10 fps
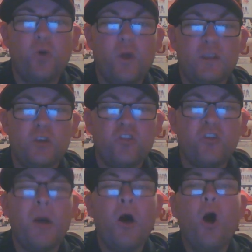on the
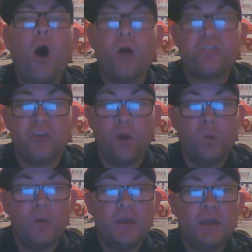YouTube.
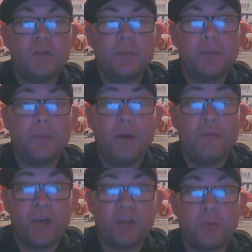Also, it'll be up on my
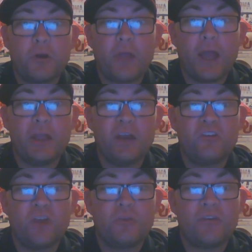Facebook account, Harry
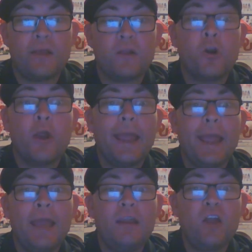James Taylor,
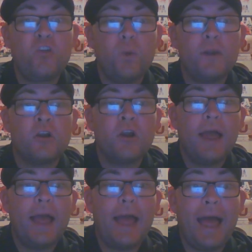and on
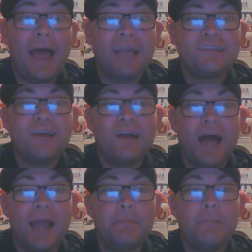Twitter, at
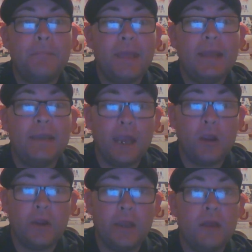Hype Man
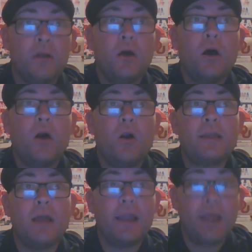Harry. All right,
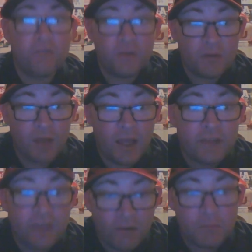guys, every,
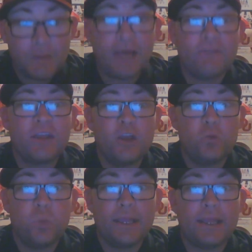guys, everyone have a
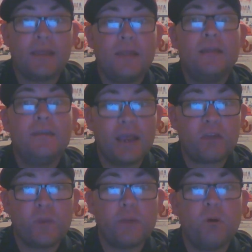good week.
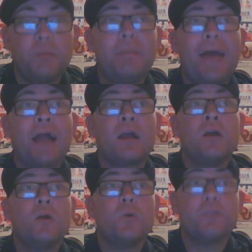Next week, we'll be back
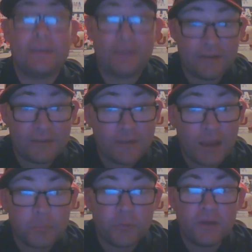with a Texas
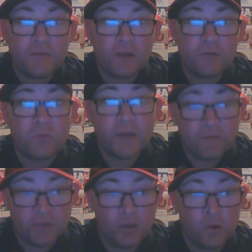Tech preview,
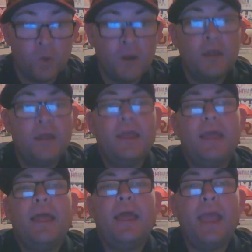review
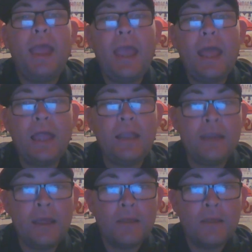and